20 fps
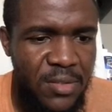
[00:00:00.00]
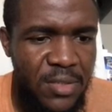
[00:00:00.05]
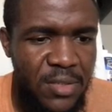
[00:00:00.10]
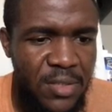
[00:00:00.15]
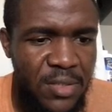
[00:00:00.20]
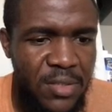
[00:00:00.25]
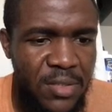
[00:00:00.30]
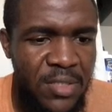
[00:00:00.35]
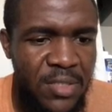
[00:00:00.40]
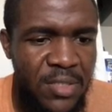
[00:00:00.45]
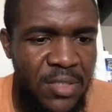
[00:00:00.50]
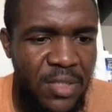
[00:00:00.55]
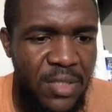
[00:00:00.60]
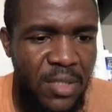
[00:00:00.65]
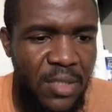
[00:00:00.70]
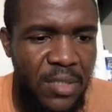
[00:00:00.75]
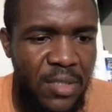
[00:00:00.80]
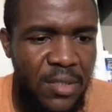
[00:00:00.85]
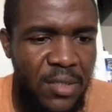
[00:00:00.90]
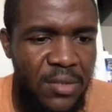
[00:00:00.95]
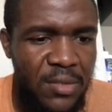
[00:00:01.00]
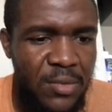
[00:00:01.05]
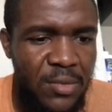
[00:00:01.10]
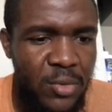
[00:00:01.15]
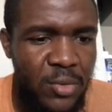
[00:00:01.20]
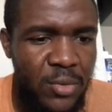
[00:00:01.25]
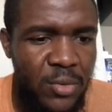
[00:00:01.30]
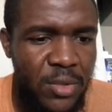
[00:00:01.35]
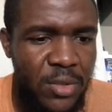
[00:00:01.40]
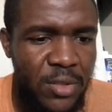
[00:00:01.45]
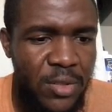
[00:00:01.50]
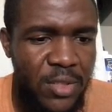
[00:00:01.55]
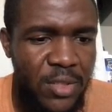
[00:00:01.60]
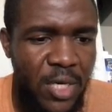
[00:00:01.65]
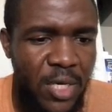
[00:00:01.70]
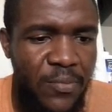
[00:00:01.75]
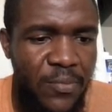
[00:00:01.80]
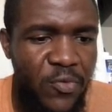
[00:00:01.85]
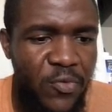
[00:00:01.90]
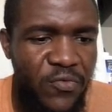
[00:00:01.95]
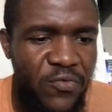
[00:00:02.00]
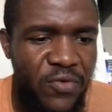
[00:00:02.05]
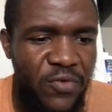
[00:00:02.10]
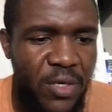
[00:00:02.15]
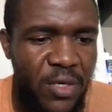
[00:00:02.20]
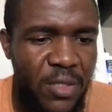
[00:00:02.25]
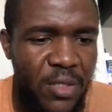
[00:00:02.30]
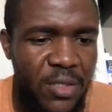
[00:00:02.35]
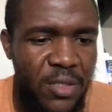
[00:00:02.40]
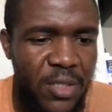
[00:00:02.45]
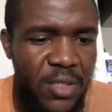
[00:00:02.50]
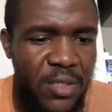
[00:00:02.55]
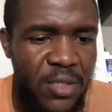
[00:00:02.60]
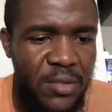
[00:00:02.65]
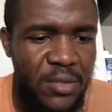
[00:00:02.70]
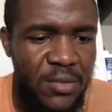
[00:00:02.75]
These are those YAML files that